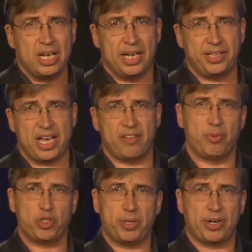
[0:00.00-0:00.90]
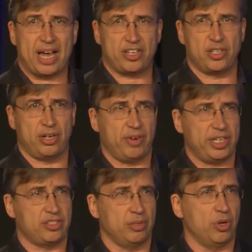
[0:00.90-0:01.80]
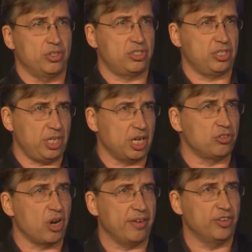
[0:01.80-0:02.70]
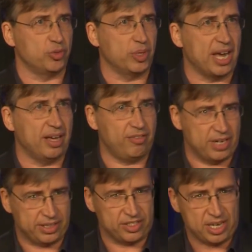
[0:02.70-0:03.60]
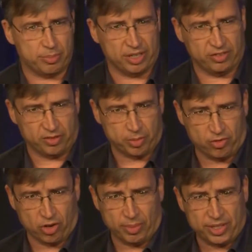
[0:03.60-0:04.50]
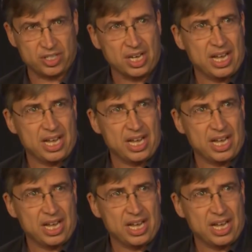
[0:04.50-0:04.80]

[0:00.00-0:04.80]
and they have much better accident rates than most young drivers would have at the same level of performance.